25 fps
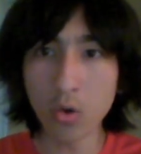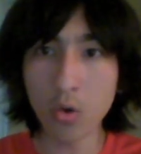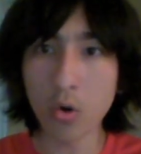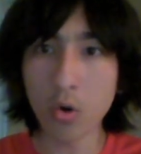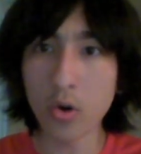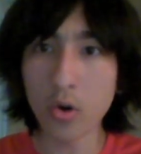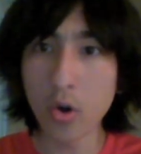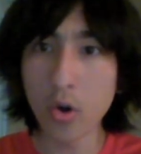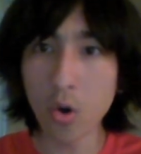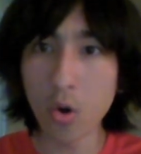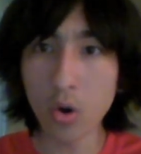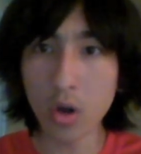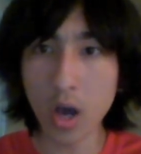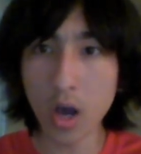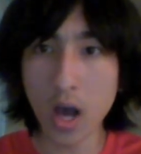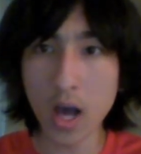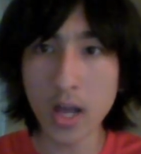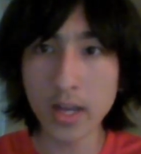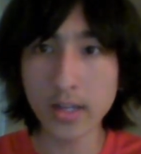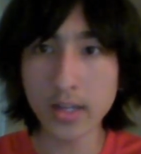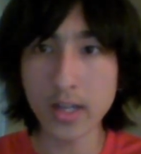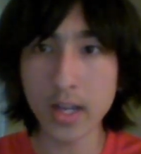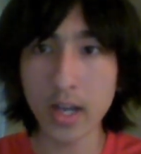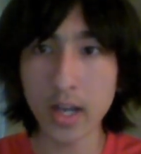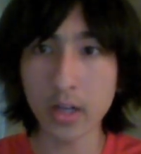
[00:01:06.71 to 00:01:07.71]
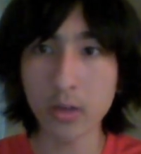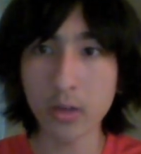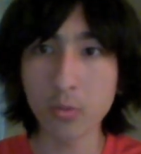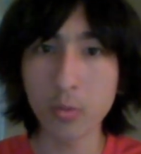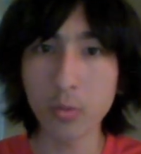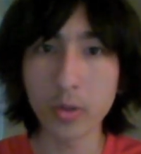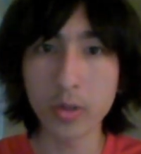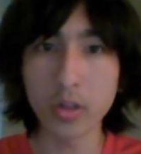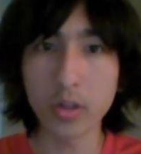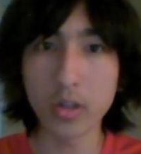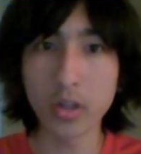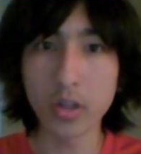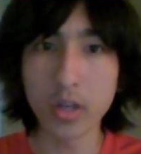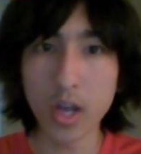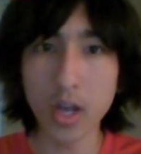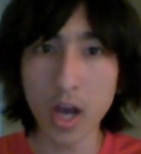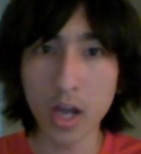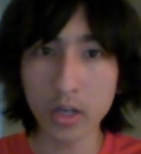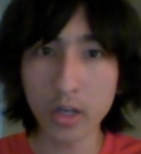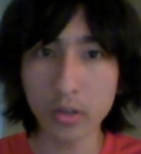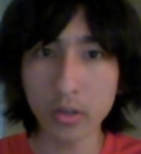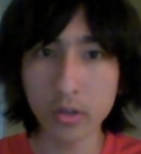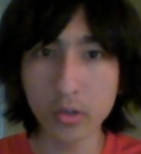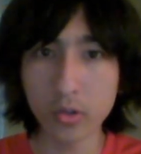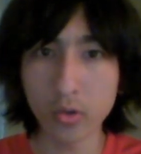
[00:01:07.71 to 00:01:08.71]
or no contact with the
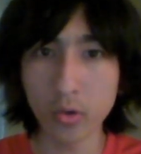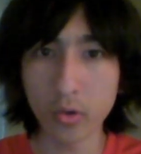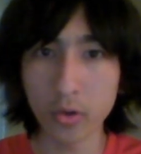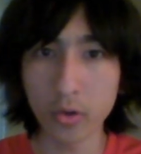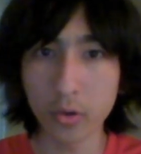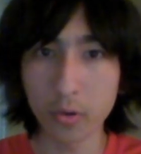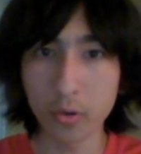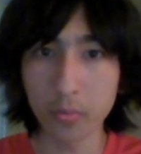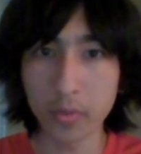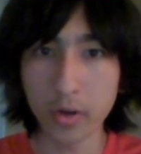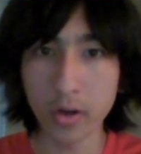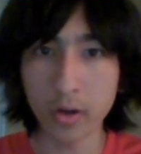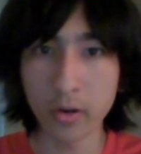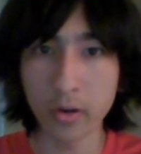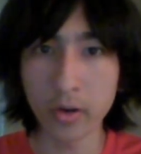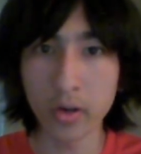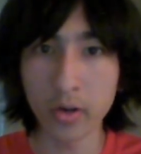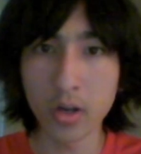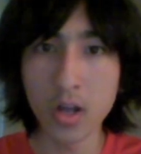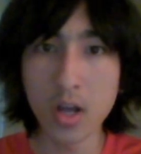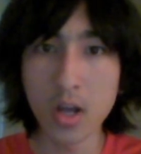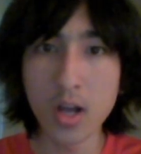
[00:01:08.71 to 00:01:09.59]
non-custodial parent,